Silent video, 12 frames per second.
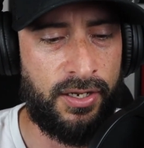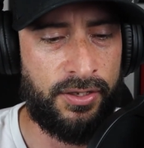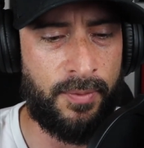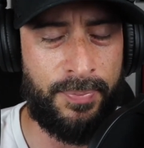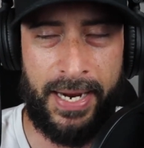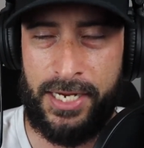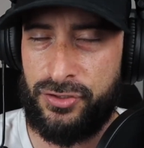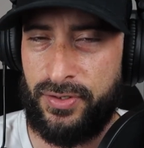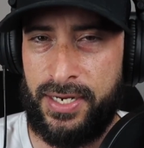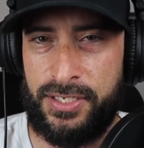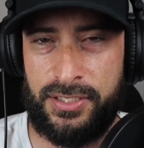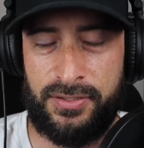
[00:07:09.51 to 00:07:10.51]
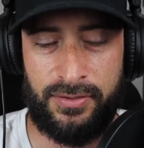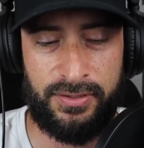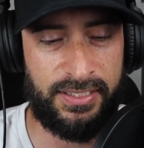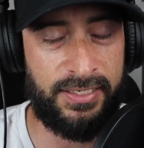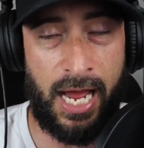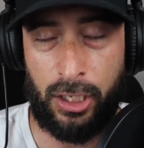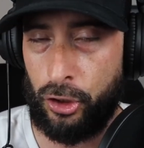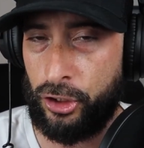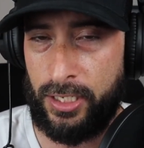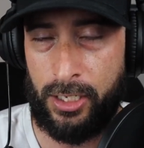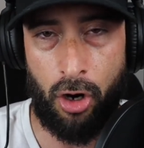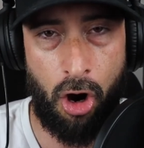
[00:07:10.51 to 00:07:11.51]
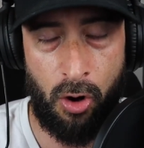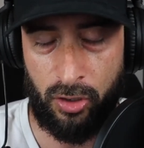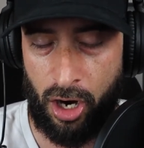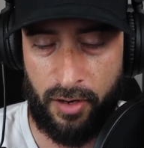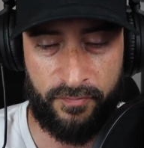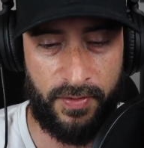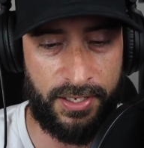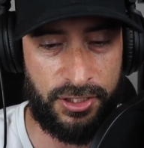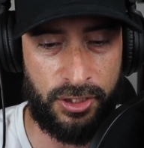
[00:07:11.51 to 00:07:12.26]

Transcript: The Patriots did not look good at all on offense.